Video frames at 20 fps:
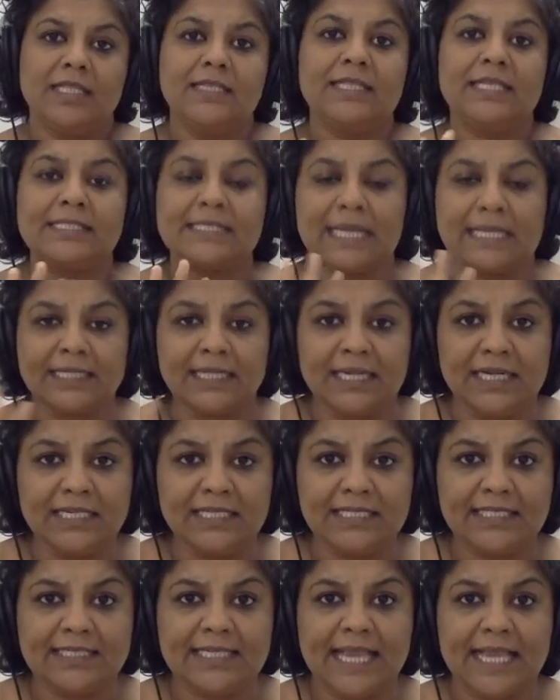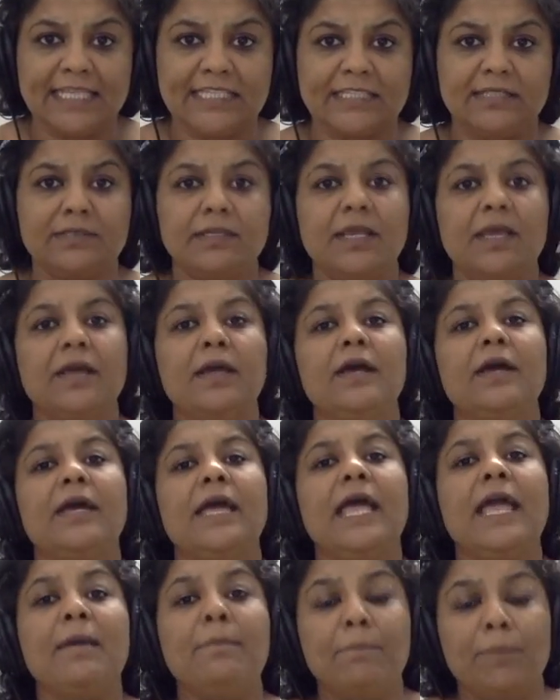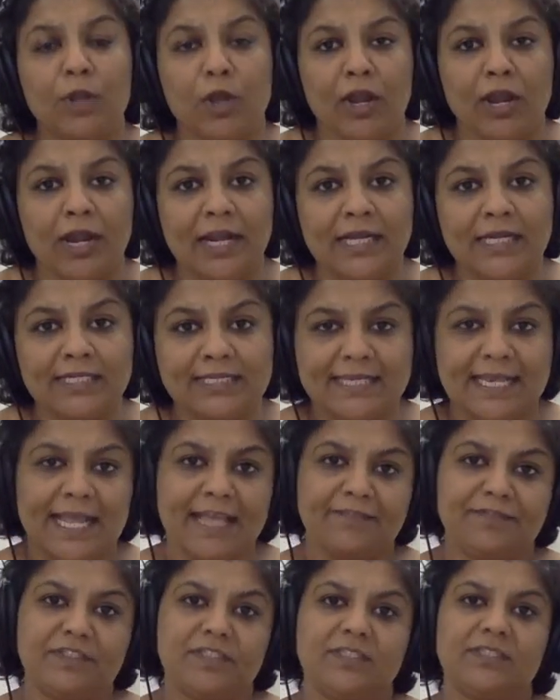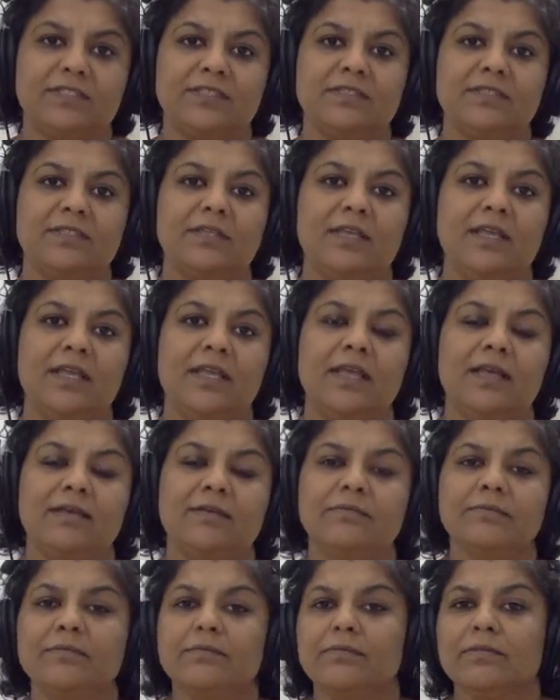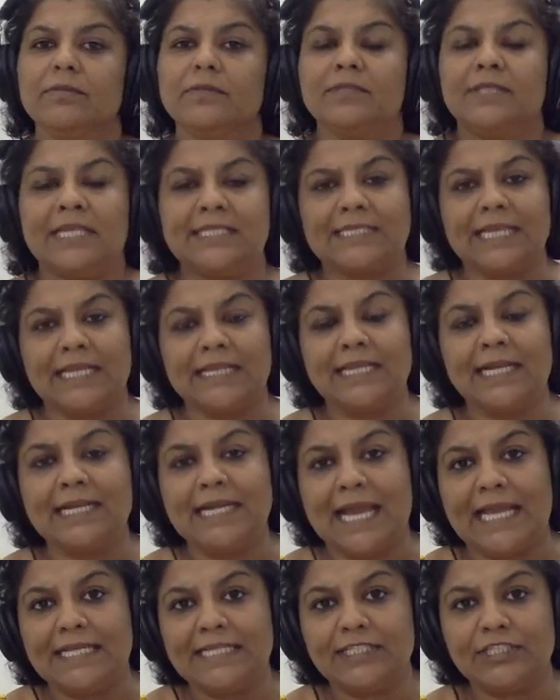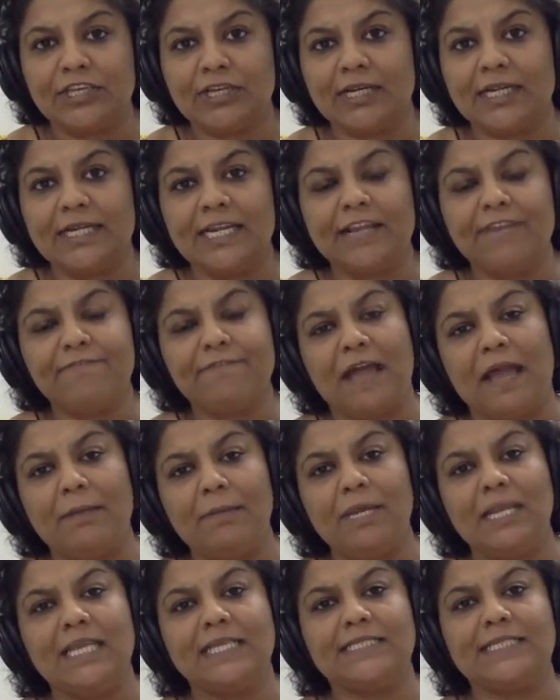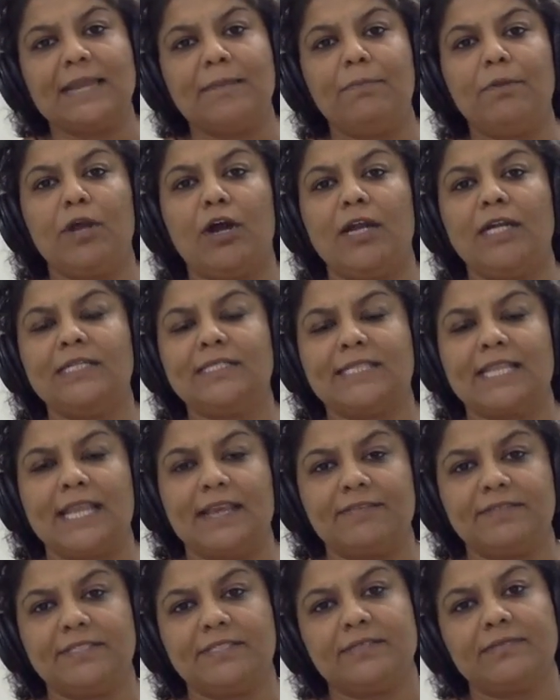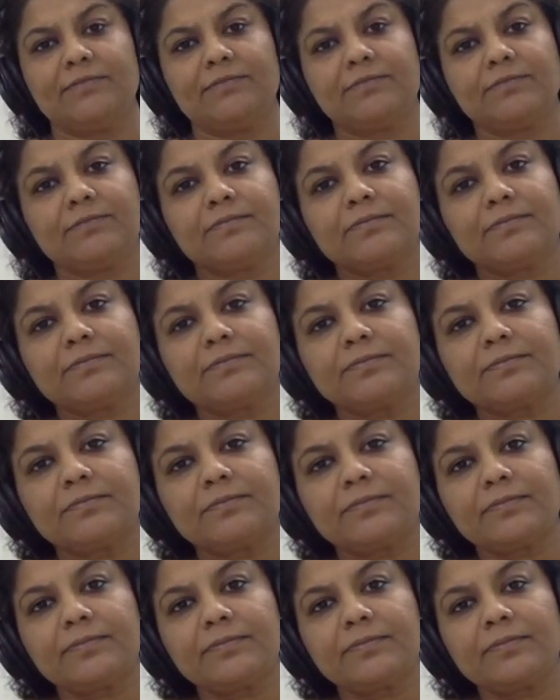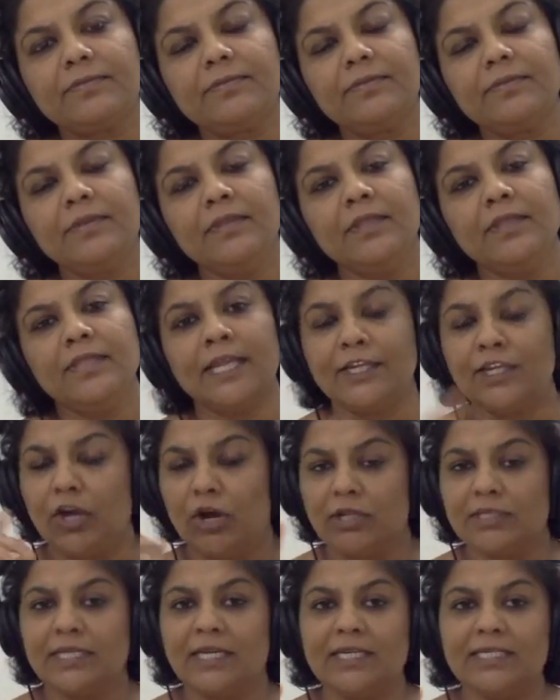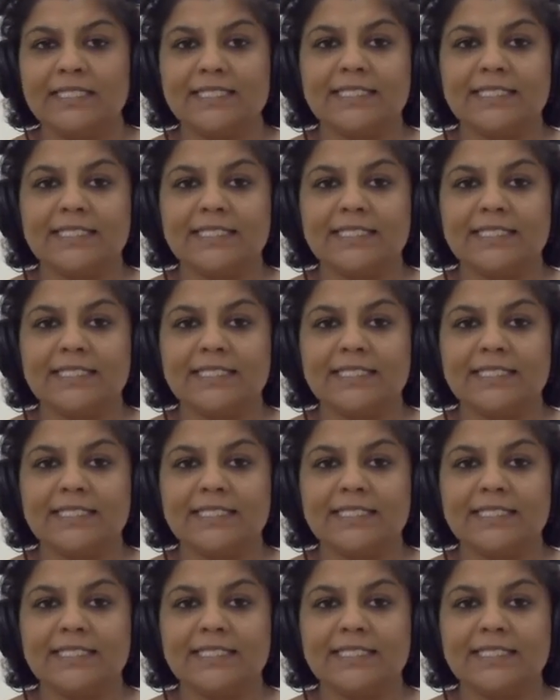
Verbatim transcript: The southern states employed slaves. The southern aristocratic families employed slaves. The northern